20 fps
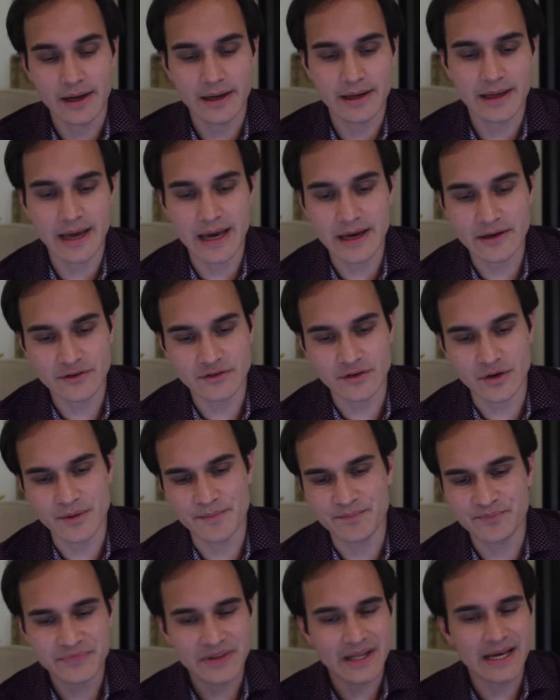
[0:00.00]
Okay,
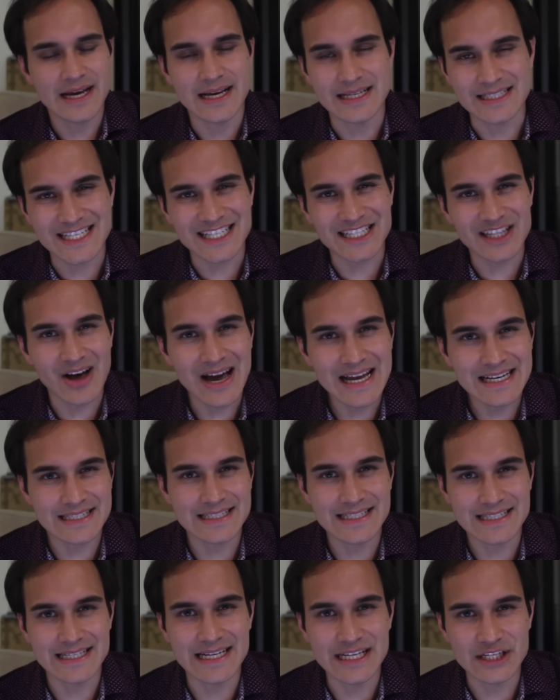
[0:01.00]
so a slight
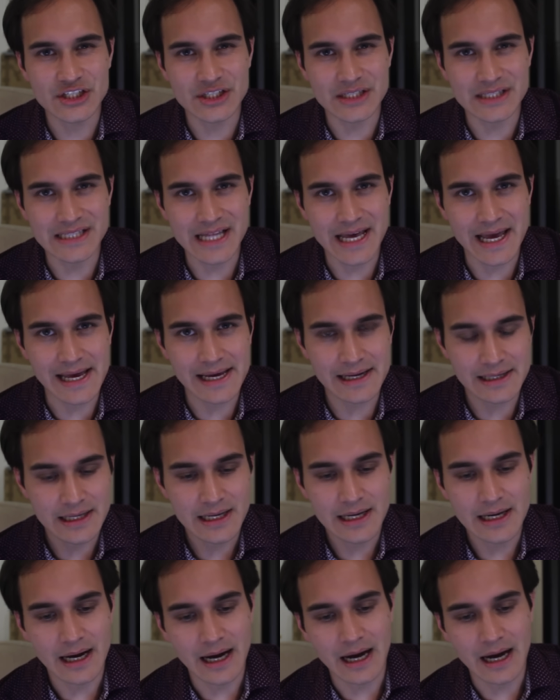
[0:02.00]
distinction there.